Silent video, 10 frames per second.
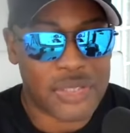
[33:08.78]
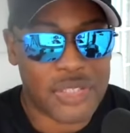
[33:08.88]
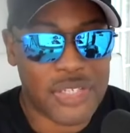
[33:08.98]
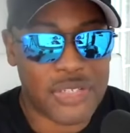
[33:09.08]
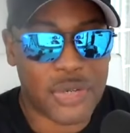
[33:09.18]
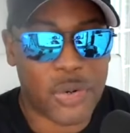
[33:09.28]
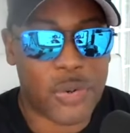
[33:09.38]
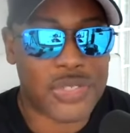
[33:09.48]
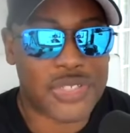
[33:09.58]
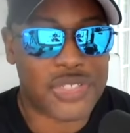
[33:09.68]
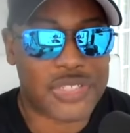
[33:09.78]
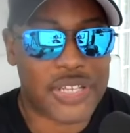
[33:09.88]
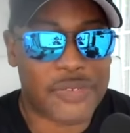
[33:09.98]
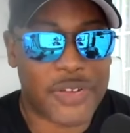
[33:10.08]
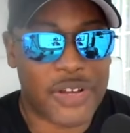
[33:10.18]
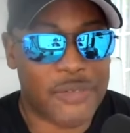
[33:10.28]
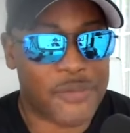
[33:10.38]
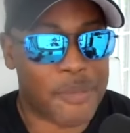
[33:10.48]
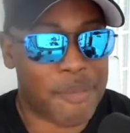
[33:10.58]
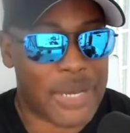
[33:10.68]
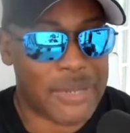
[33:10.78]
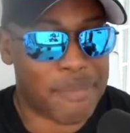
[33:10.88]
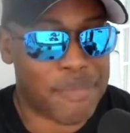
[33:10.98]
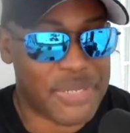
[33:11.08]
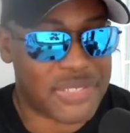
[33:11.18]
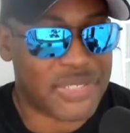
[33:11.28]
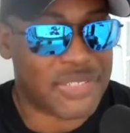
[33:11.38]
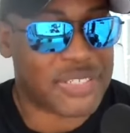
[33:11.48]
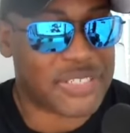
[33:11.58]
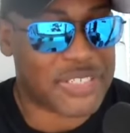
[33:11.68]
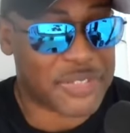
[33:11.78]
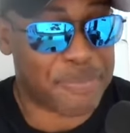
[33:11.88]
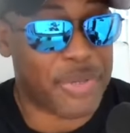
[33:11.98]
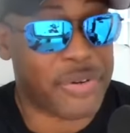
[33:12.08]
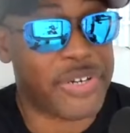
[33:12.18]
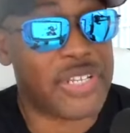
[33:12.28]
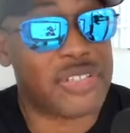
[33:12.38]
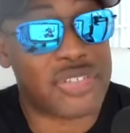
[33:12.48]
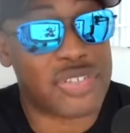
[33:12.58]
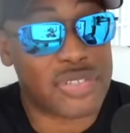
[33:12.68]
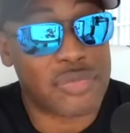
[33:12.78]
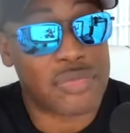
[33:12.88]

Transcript: These courses have come from my business experience.